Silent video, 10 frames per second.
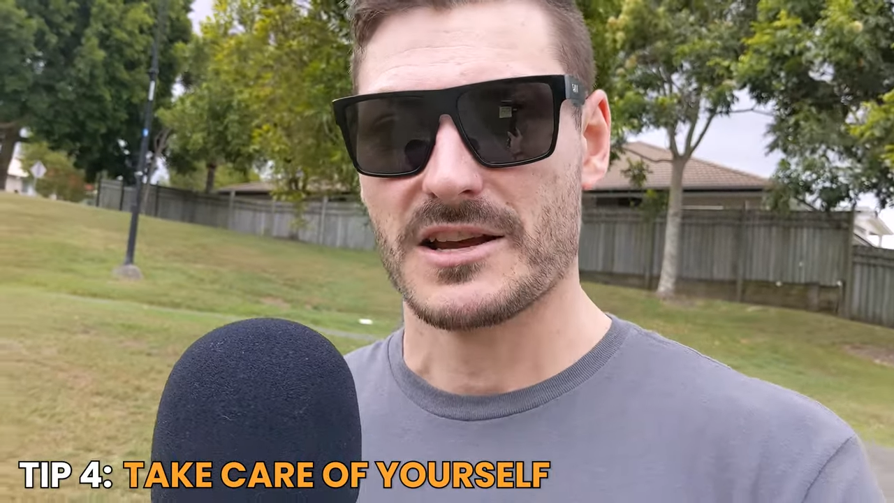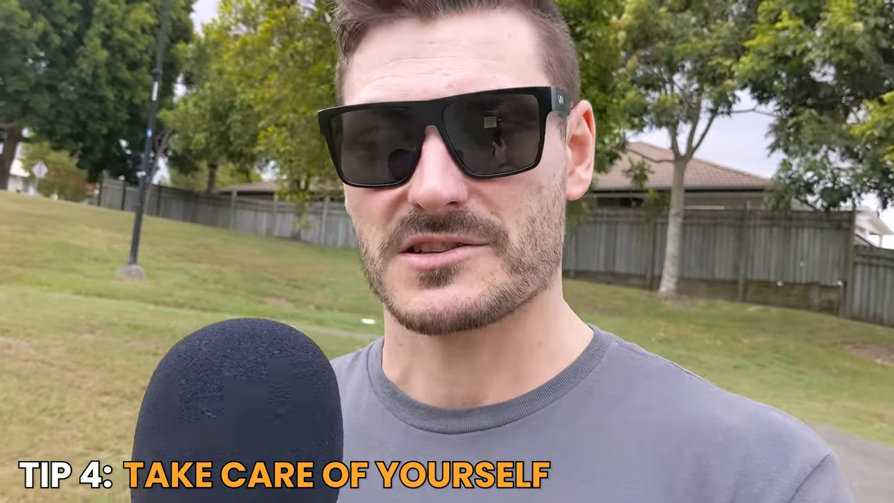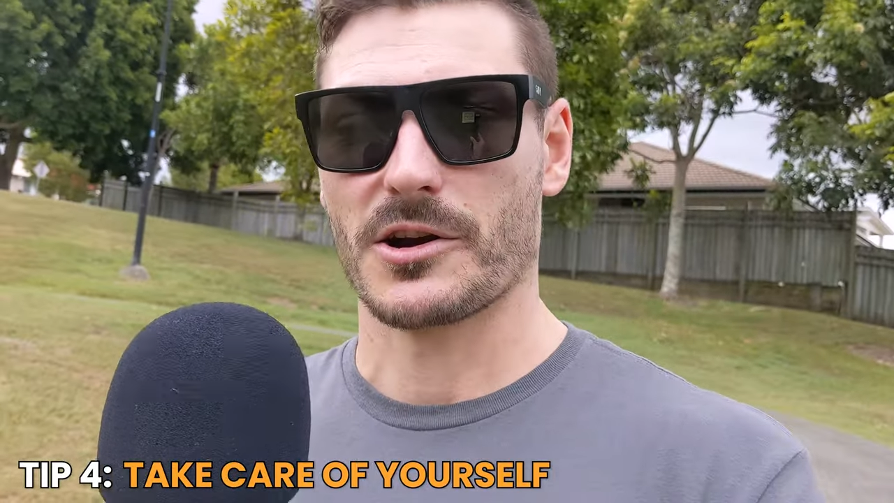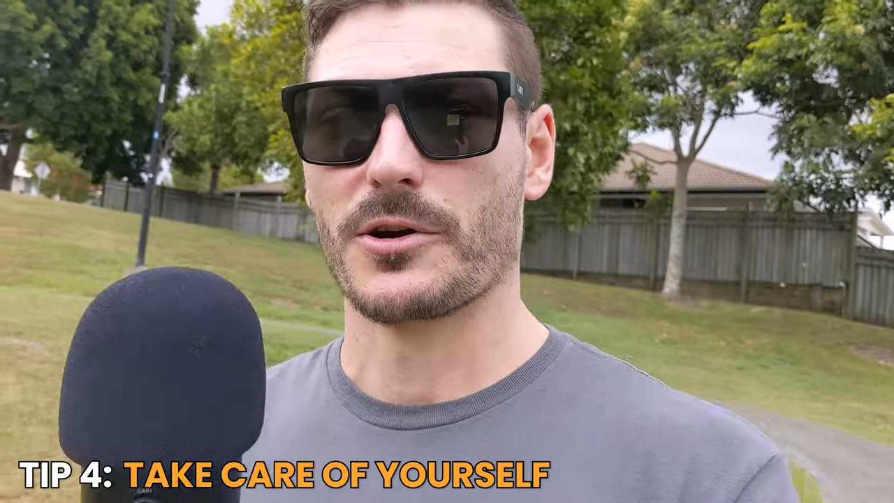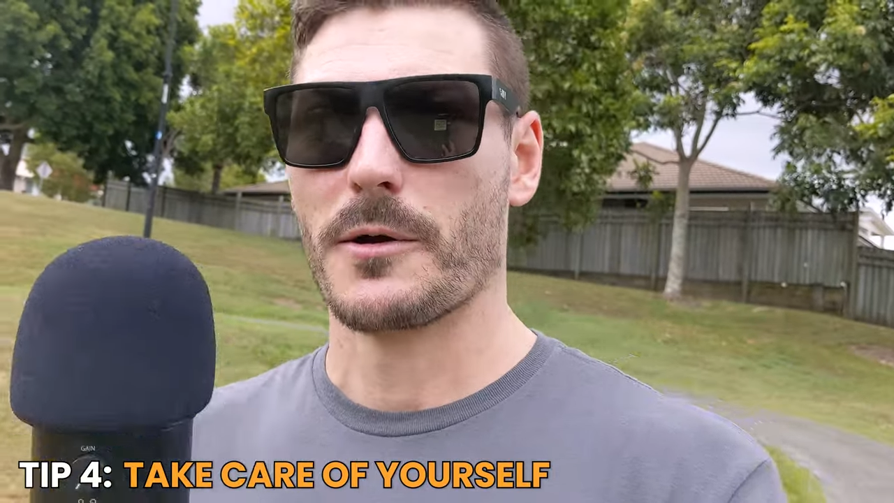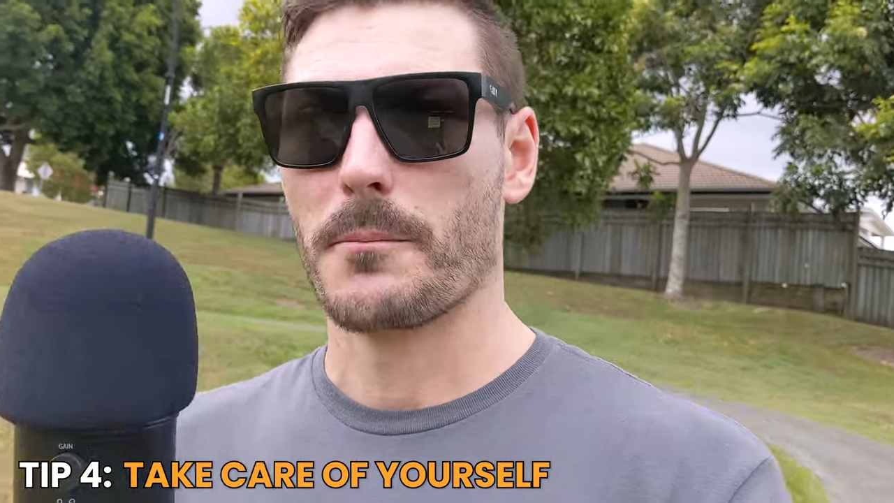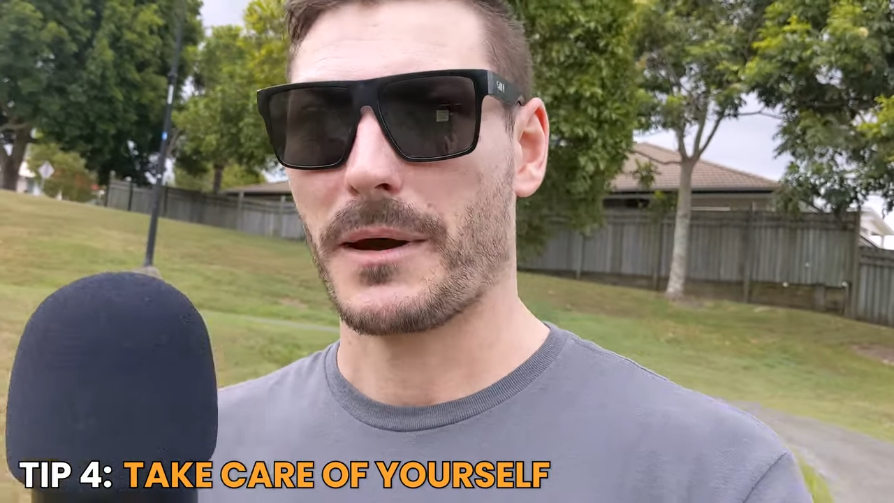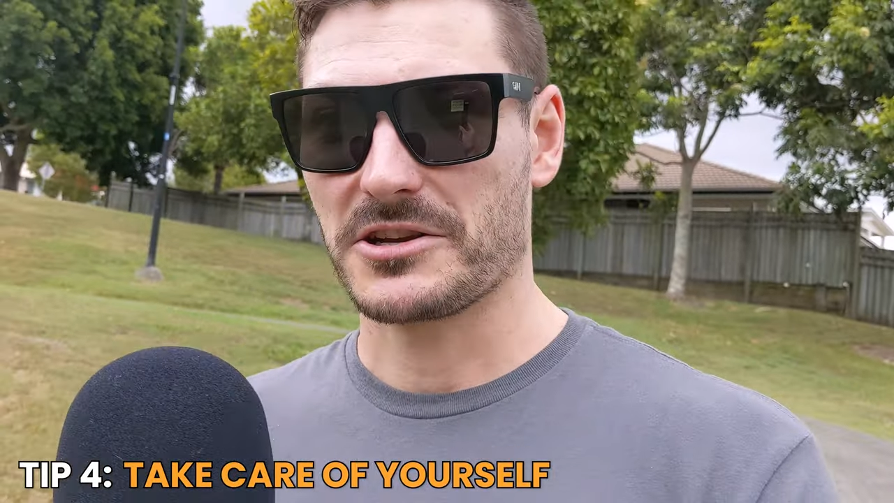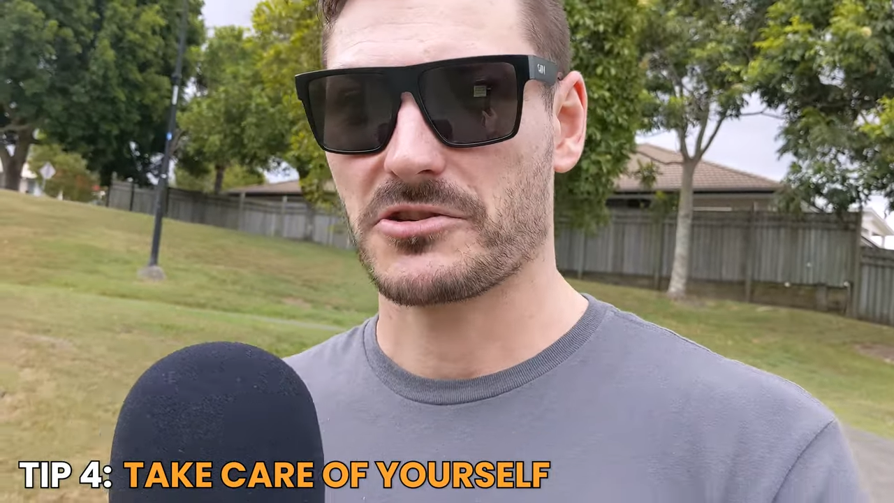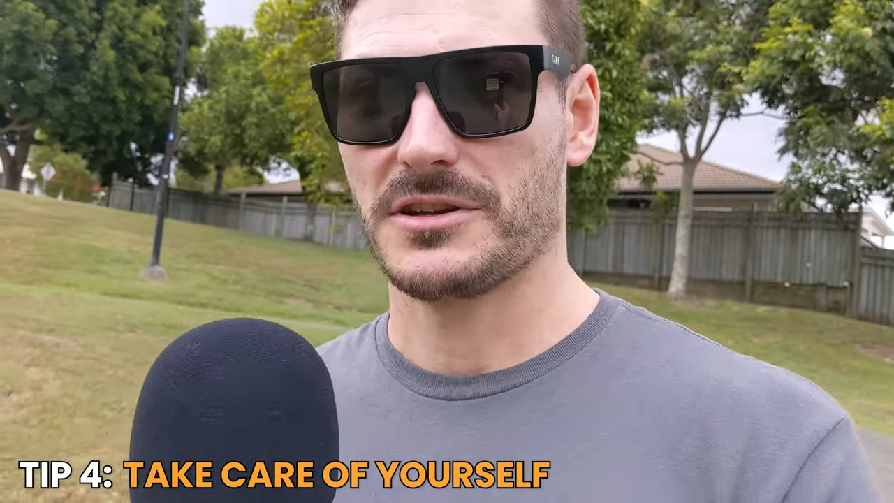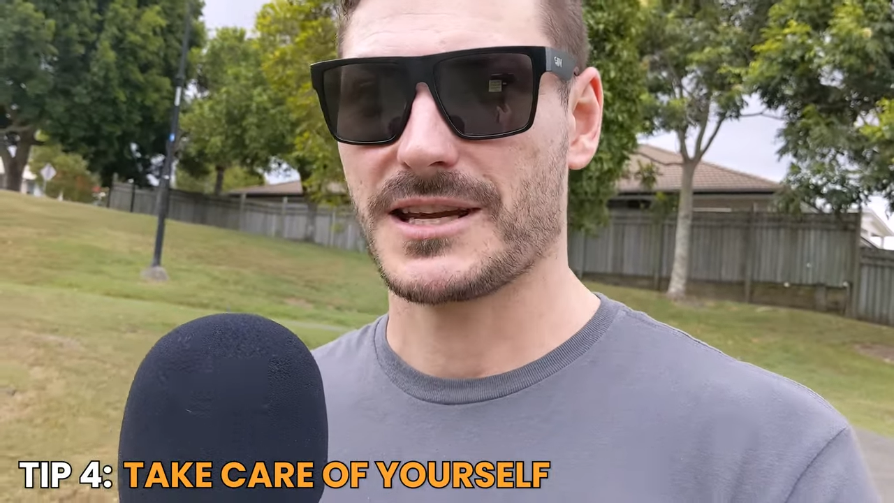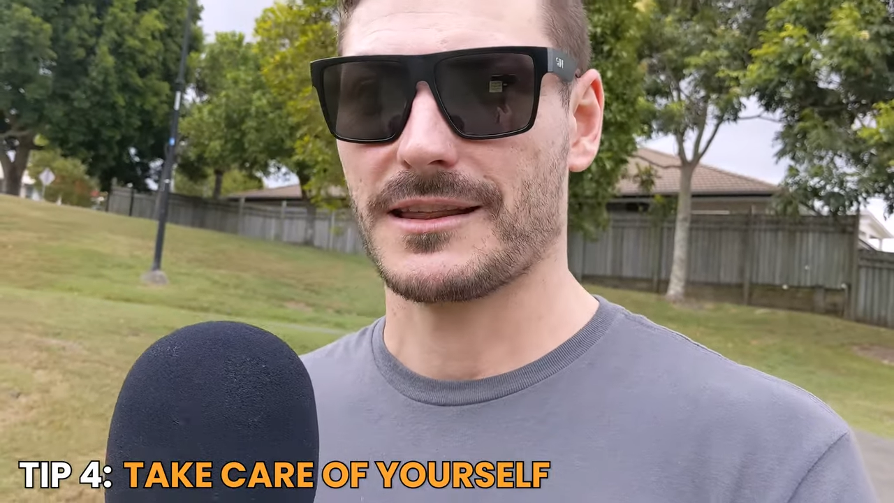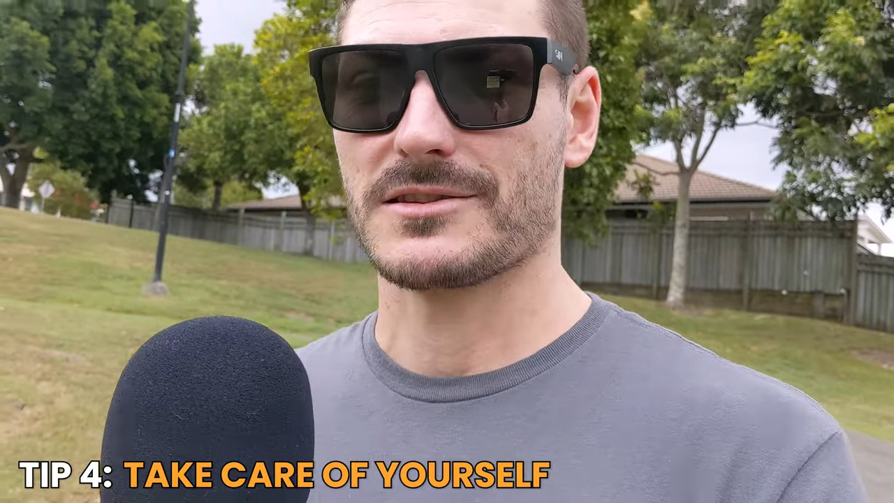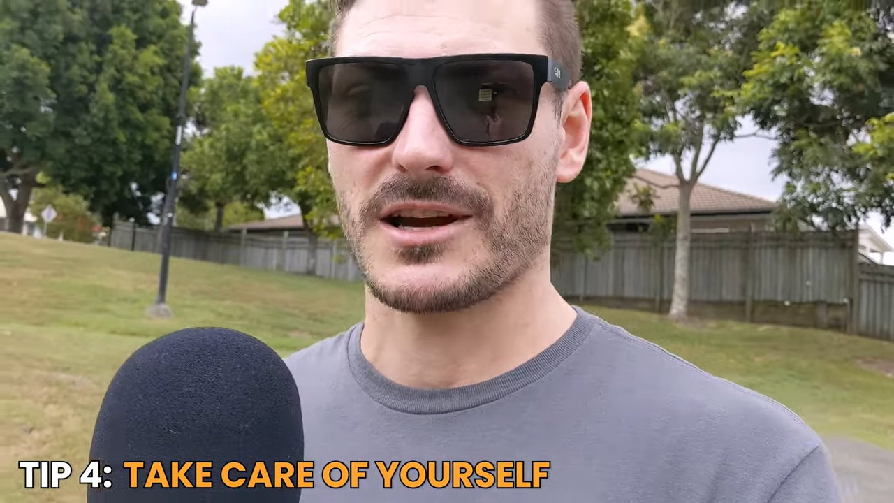so make sure you take the